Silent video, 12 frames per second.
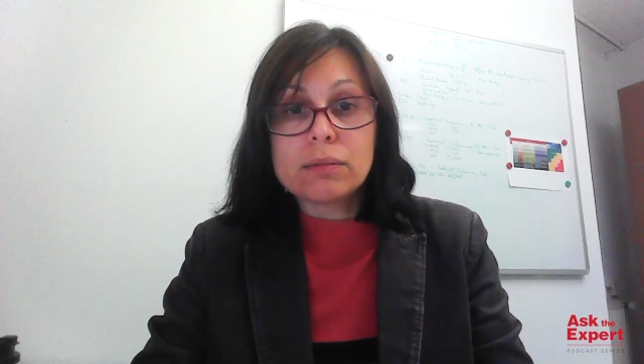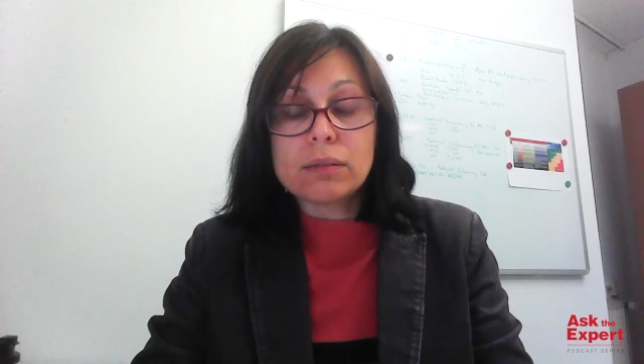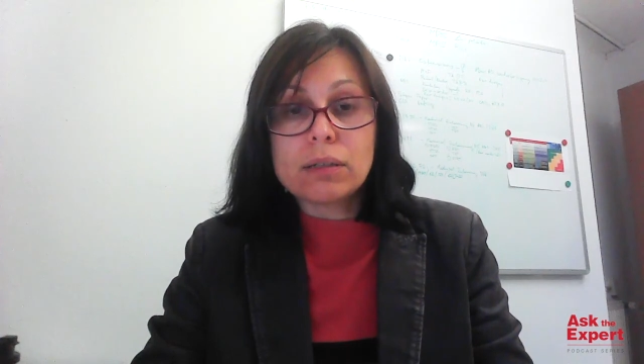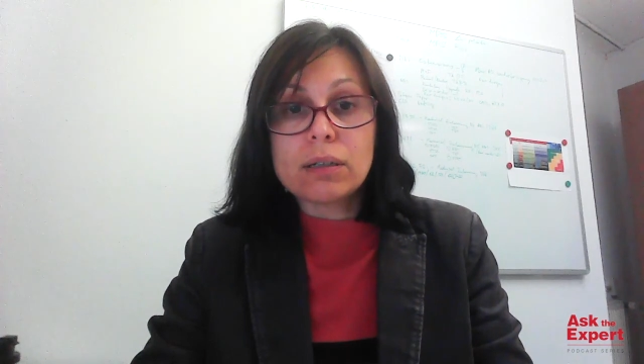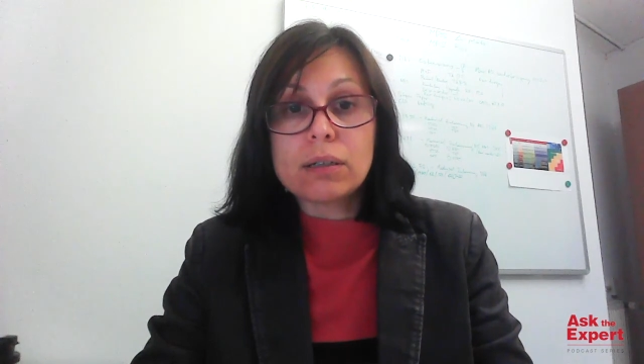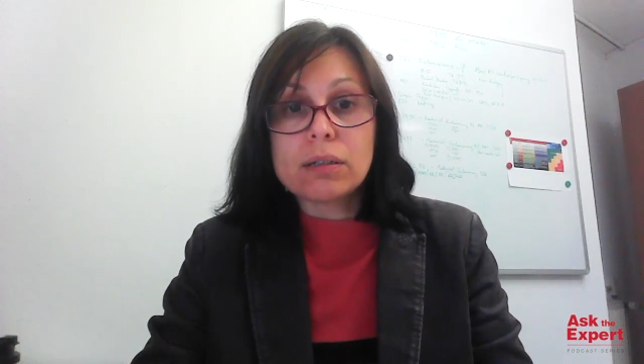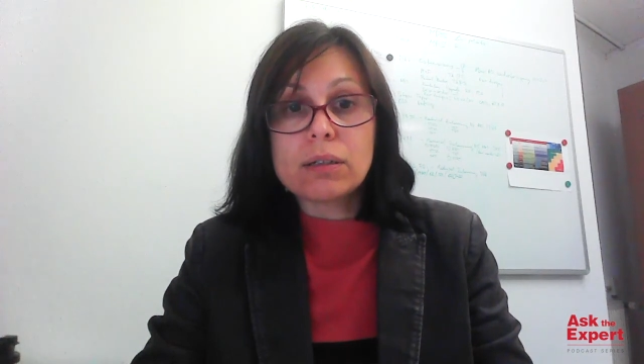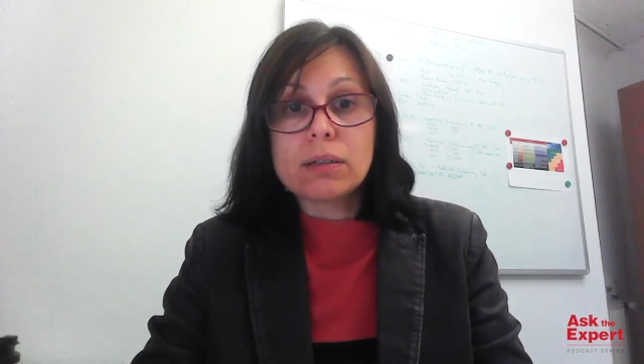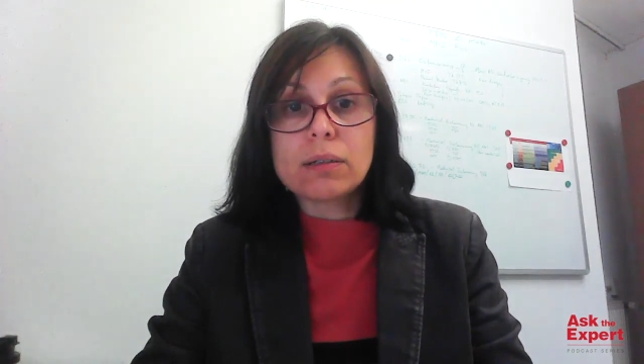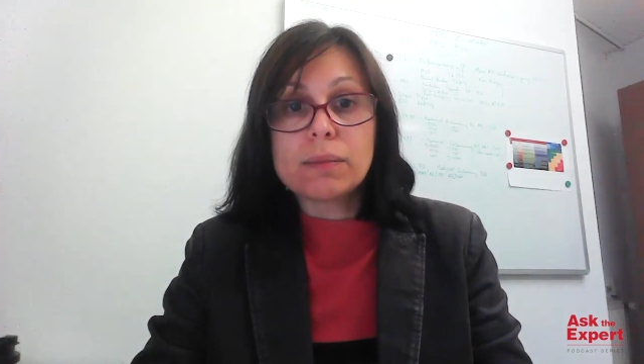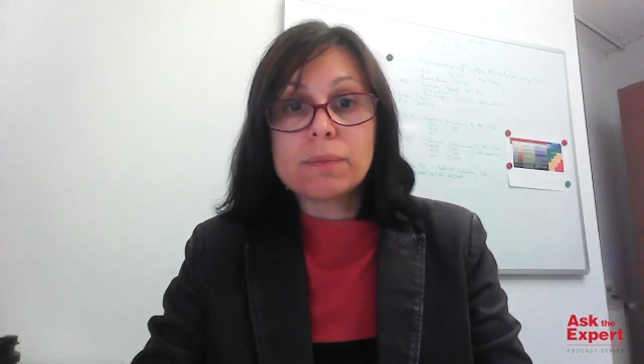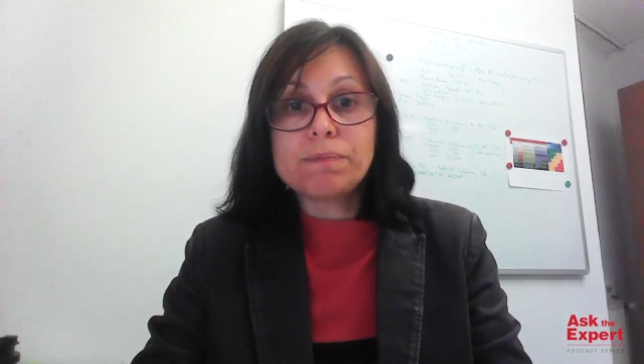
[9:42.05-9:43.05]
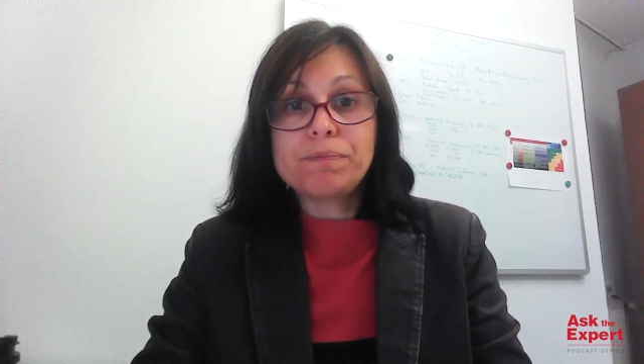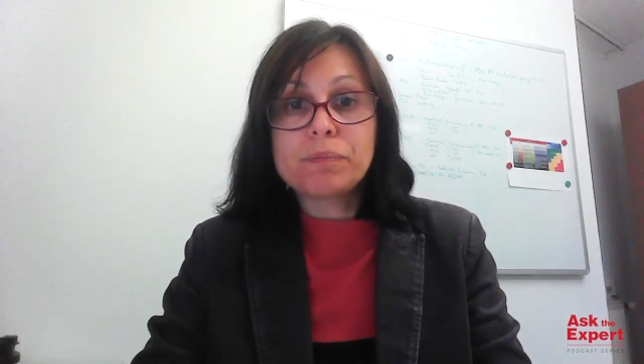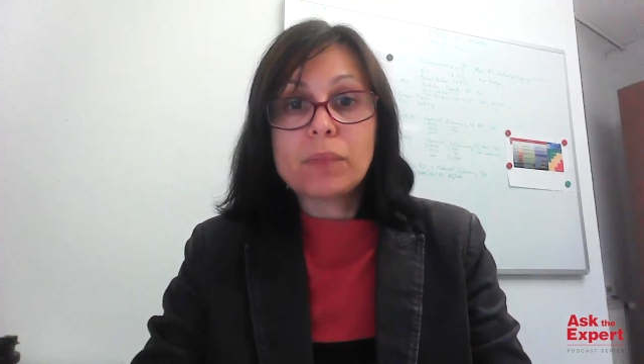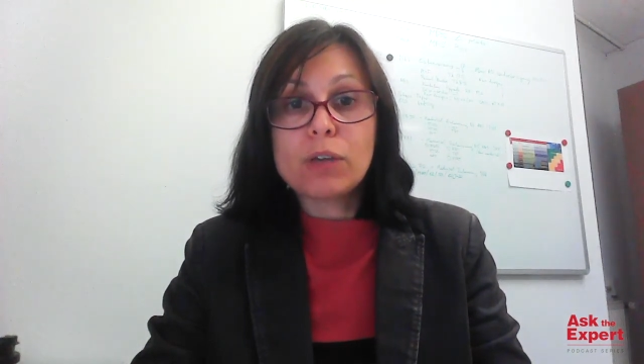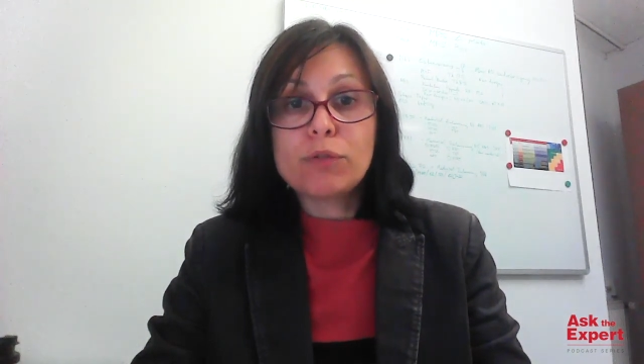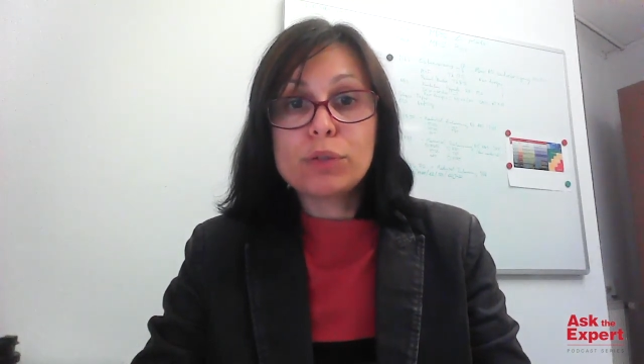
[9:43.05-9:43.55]

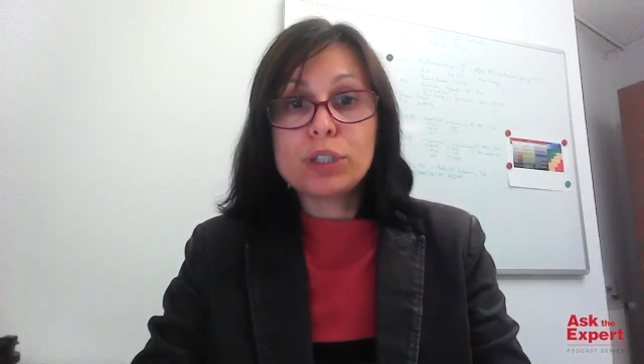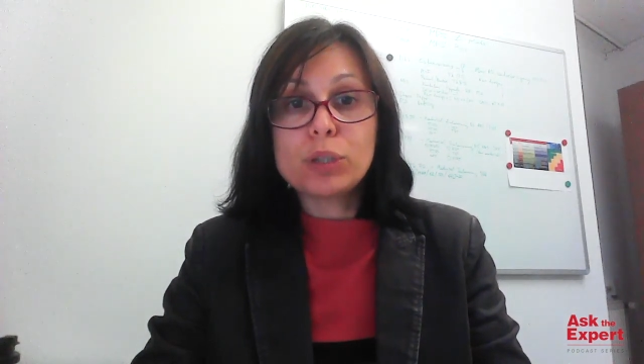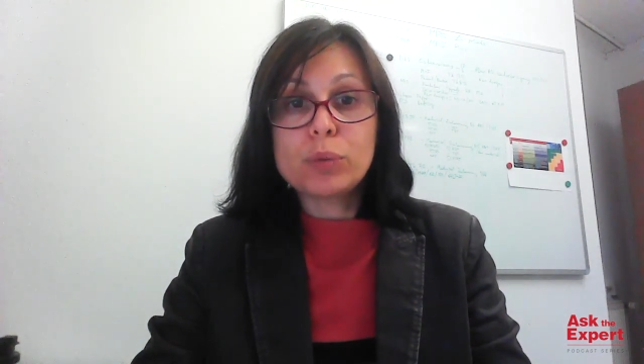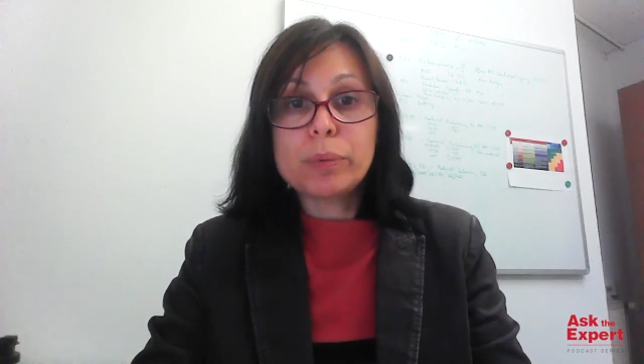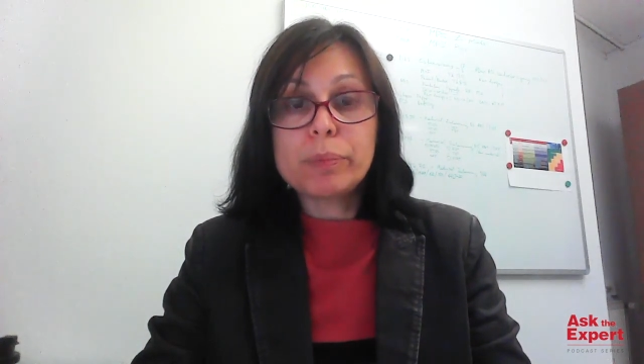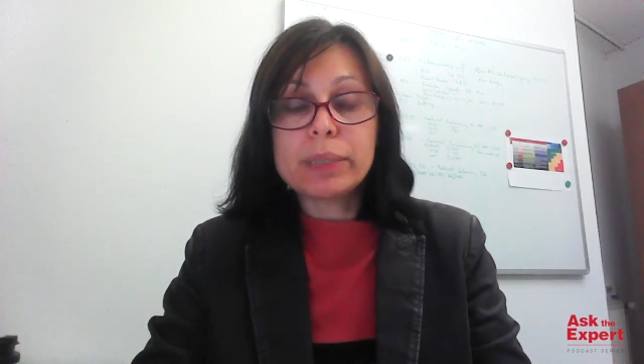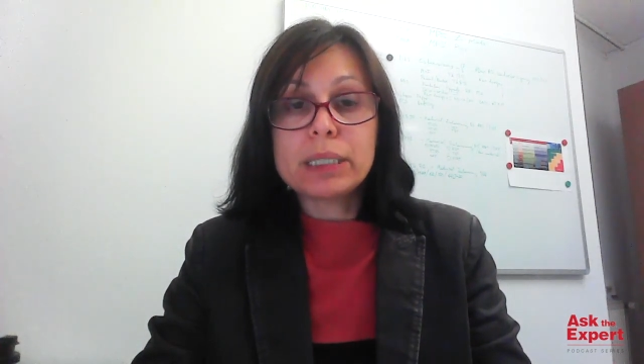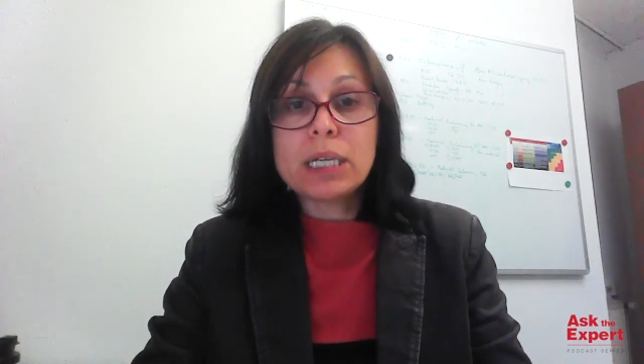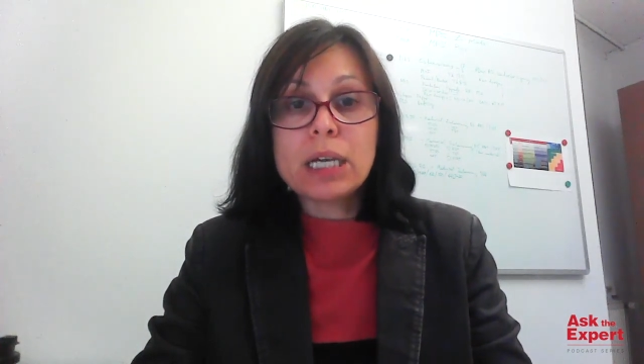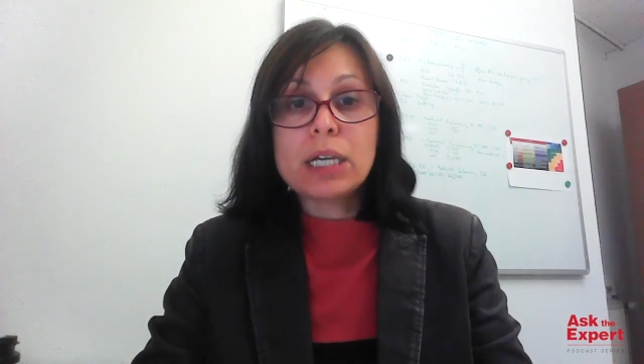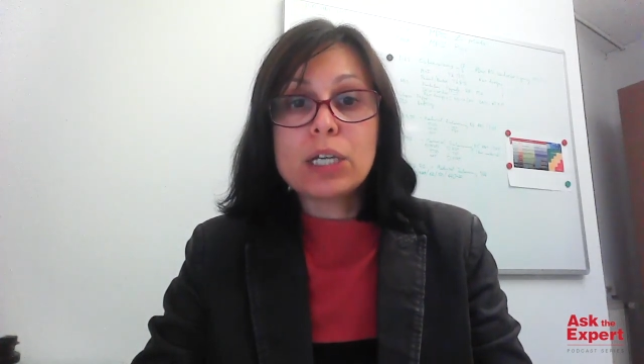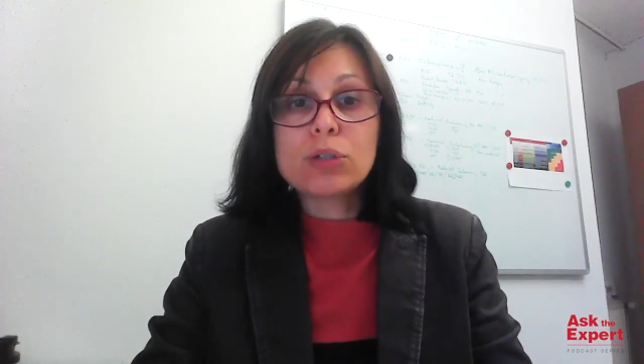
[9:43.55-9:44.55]
um, for the equipment